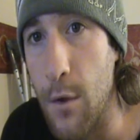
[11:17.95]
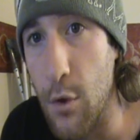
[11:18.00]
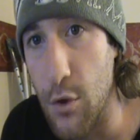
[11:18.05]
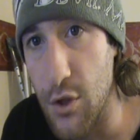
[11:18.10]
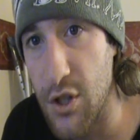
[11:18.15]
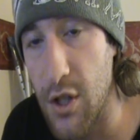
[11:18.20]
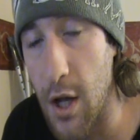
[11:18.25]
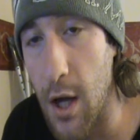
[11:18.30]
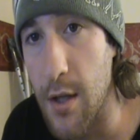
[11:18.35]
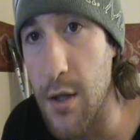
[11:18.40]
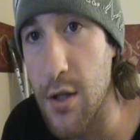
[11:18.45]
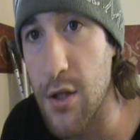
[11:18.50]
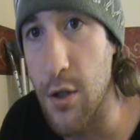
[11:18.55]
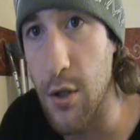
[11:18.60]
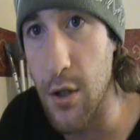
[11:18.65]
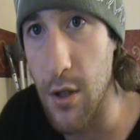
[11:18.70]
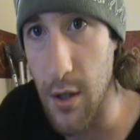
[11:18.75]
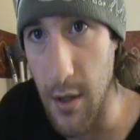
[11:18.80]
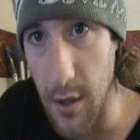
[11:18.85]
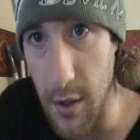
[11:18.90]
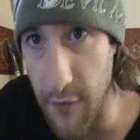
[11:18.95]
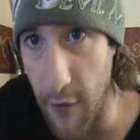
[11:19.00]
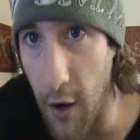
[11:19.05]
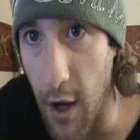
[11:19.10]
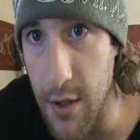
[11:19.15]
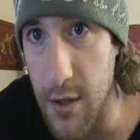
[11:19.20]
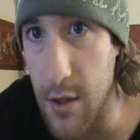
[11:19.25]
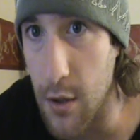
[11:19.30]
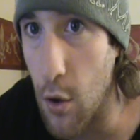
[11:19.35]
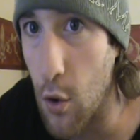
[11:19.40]
stance, so you can
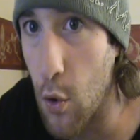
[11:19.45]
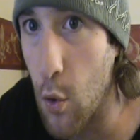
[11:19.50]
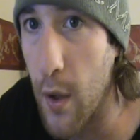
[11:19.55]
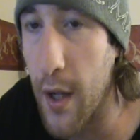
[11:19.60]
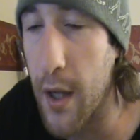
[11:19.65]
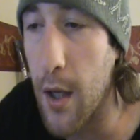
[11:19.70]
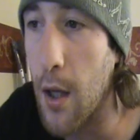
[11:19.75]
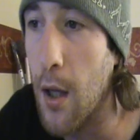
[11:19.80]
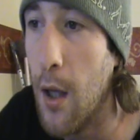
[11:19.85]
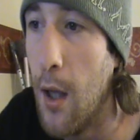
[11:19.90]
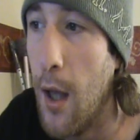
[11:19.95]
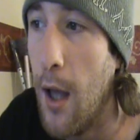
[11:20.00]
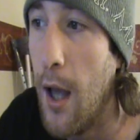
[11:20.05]
advance a lot quicker.